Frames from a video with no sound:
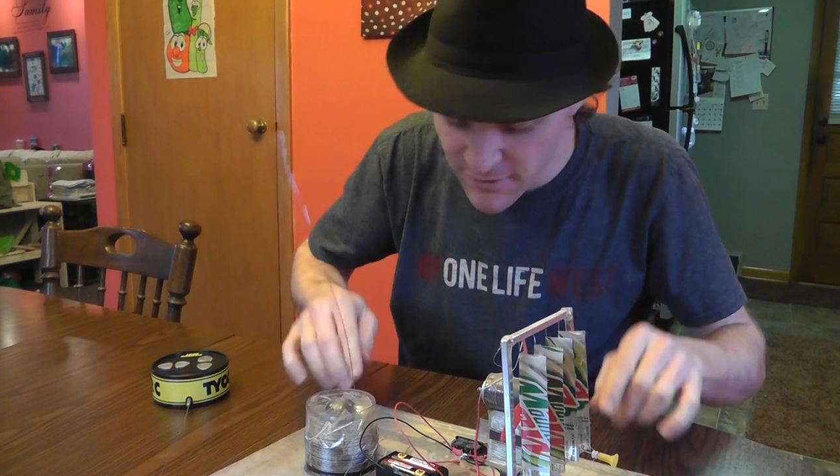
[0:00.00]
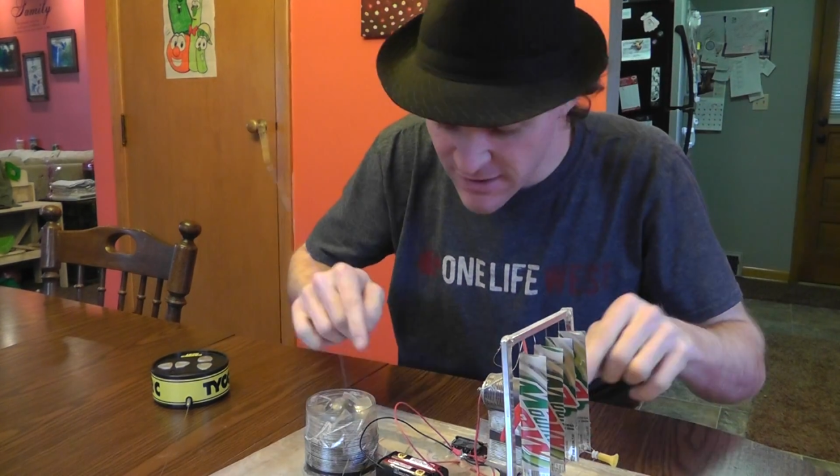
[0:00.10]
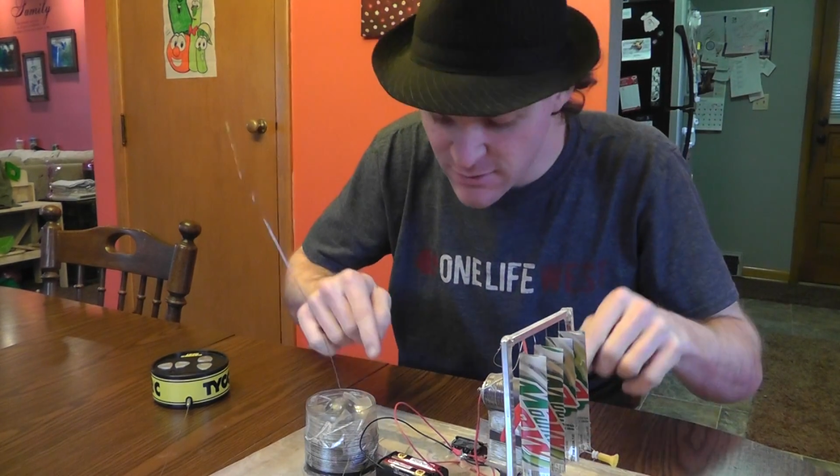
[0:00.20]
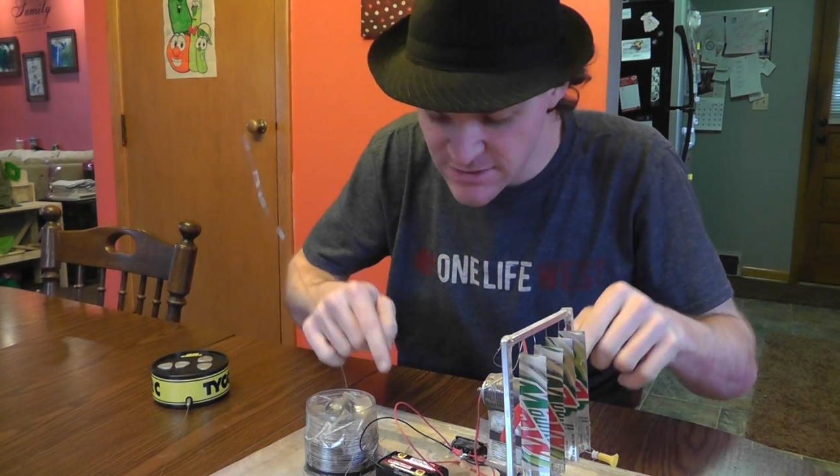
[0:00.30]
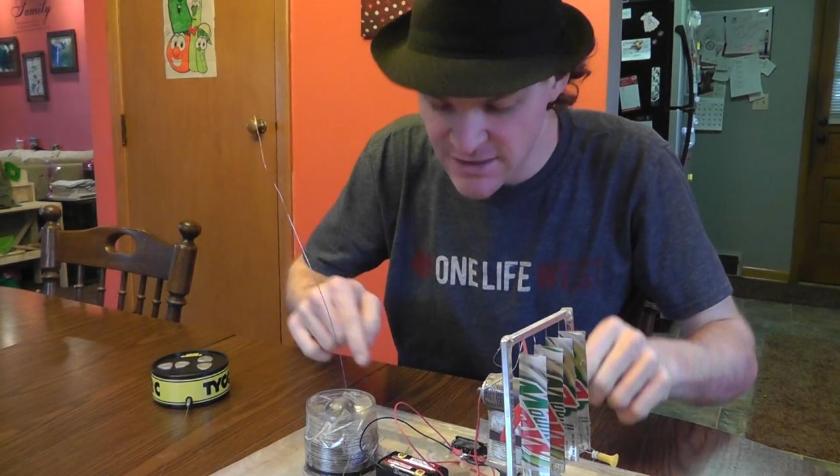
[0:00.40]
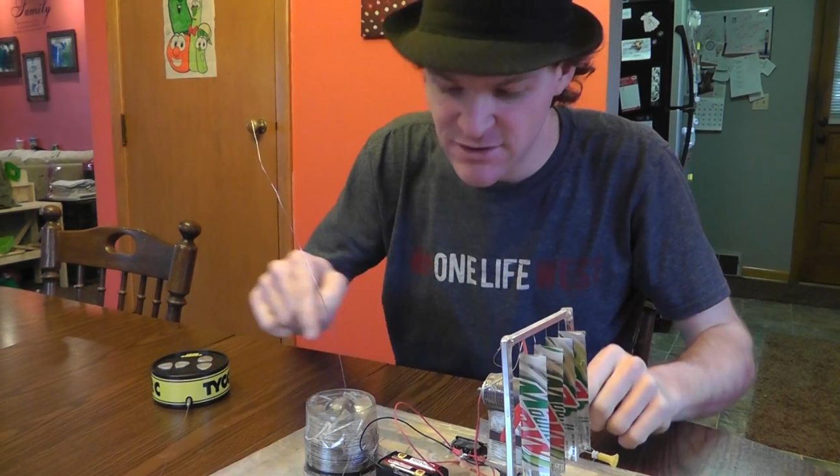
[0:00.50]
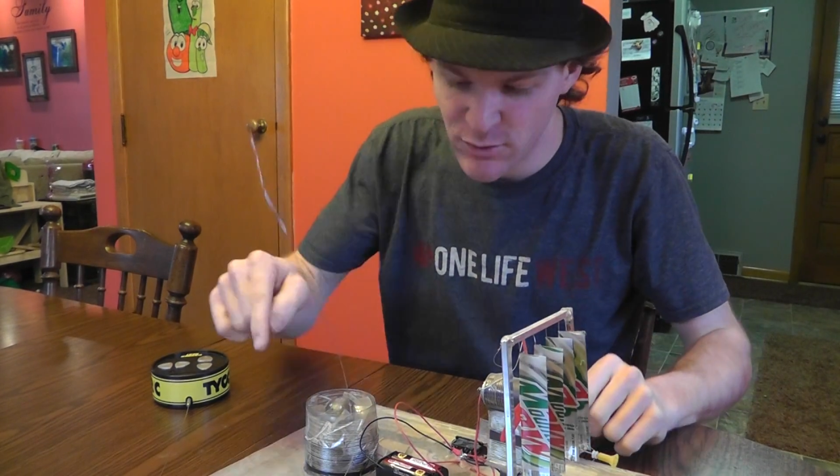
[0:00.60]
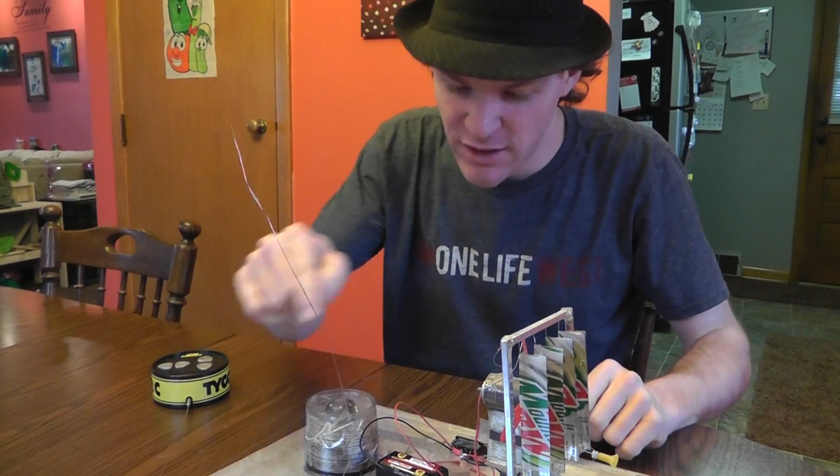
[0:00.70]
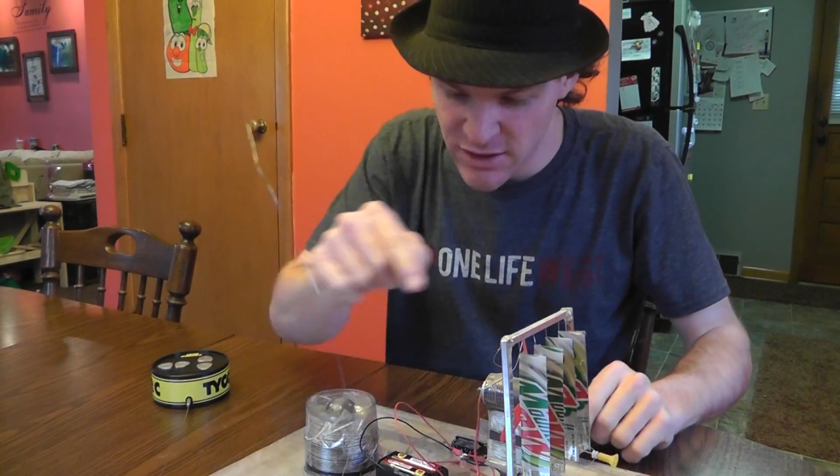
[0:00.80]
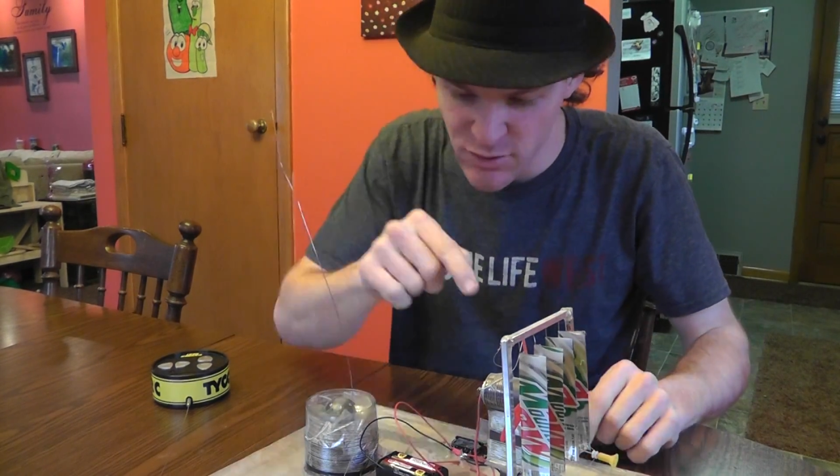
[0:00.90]
and that was actually
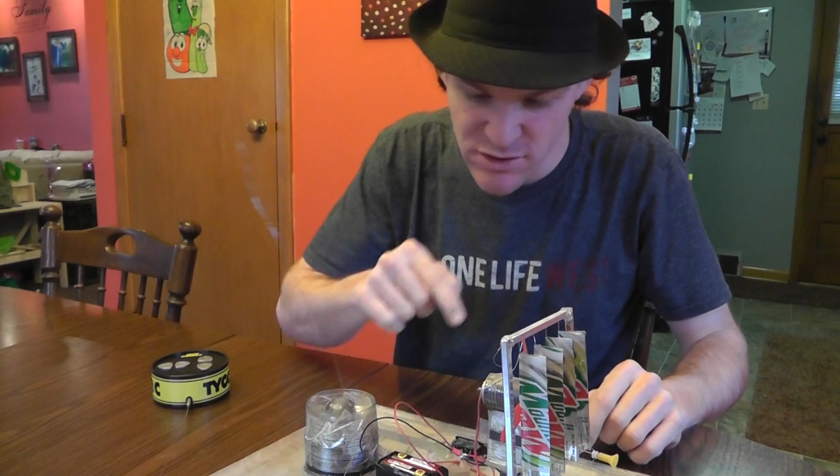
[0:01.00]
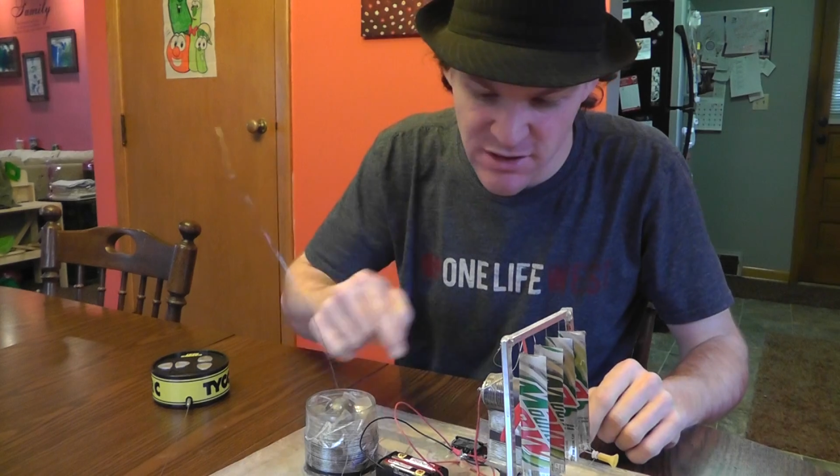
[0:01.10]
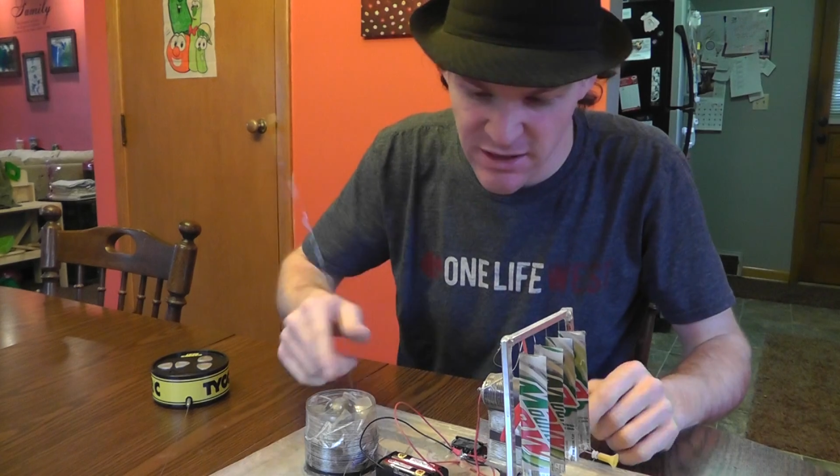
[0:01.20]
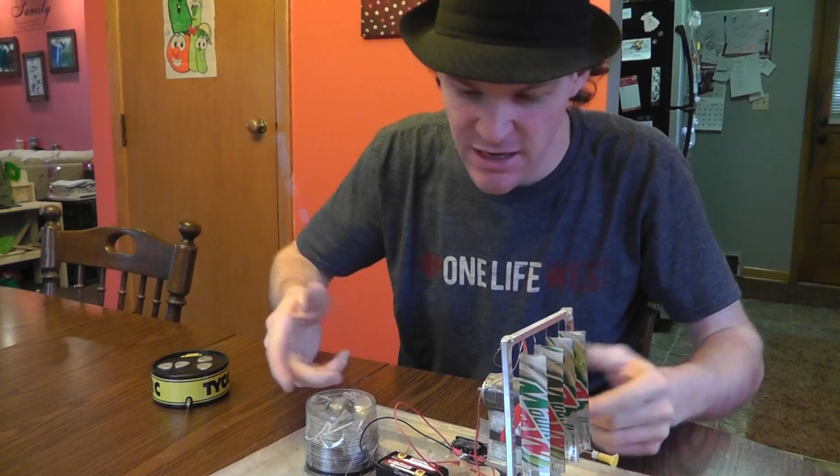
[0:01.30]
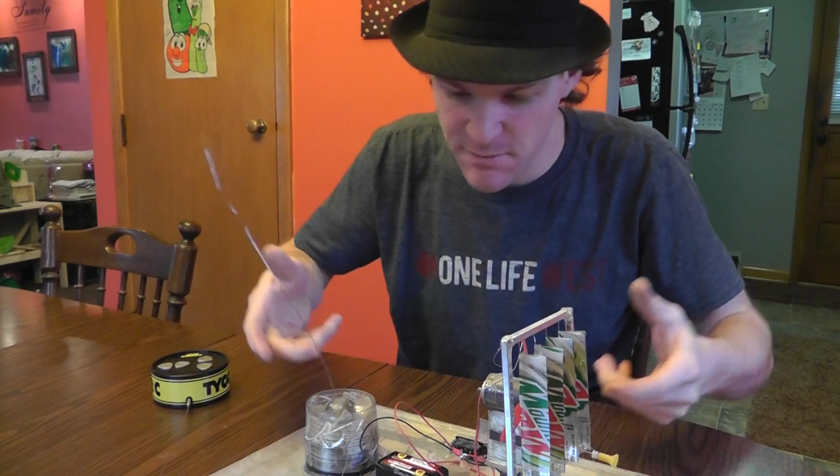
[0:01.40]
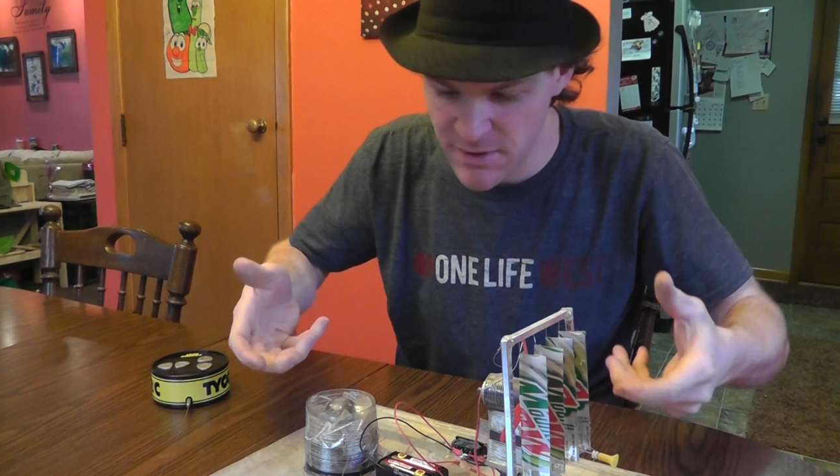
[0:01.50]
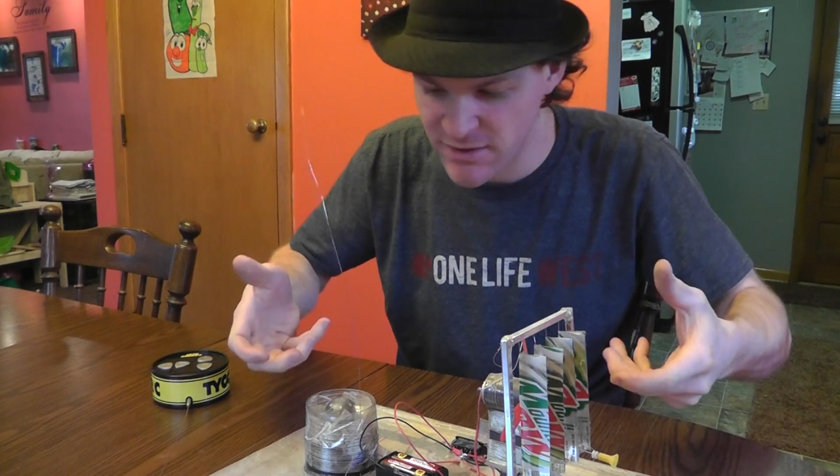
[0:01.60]
what I used to keep